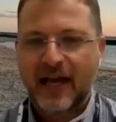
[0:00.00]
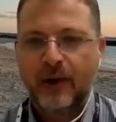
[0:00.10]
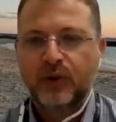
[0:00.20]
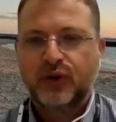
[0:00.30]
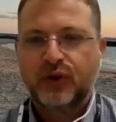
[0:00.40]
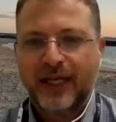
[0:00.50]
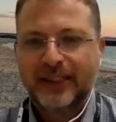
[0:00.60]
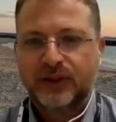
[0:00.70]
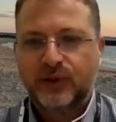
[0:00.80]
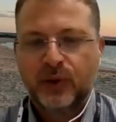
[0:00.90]
I was
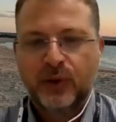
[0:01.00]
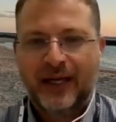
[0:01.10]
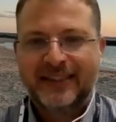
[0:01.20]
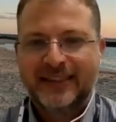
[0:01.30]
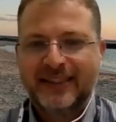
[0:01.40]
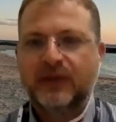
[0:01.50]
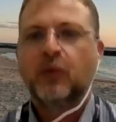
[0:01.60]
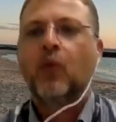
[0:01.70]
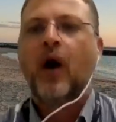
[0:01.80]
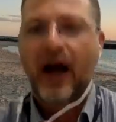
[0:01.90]
trying to understand
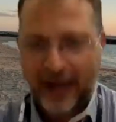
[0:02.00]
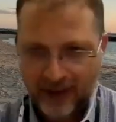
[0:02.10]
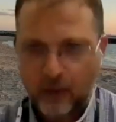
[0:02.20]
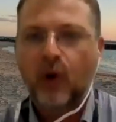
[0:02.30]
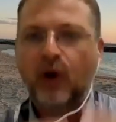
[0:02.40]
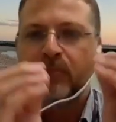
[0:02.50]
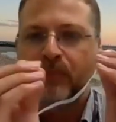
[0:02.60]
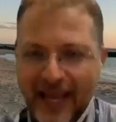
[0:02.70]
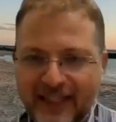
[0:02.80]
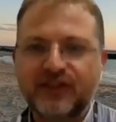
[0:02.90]
what
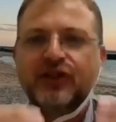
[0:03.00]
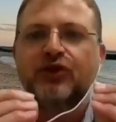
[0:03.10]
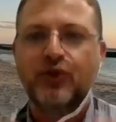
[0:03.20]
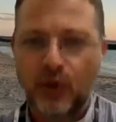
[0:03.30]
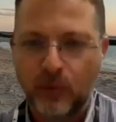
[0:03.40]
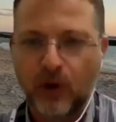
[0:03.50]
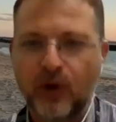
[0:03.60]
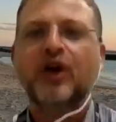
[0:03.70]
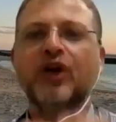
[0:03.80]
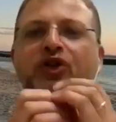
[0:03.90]
makes this tumor
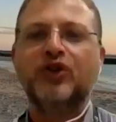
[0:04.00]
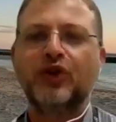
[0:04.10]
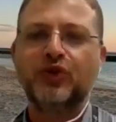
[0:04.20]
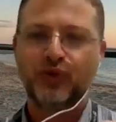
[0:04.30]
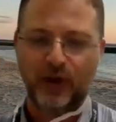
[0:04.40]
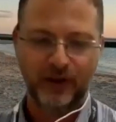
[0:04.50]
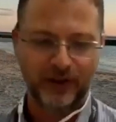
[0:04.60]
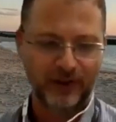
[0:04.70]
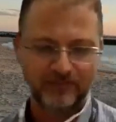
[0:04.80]
so strong.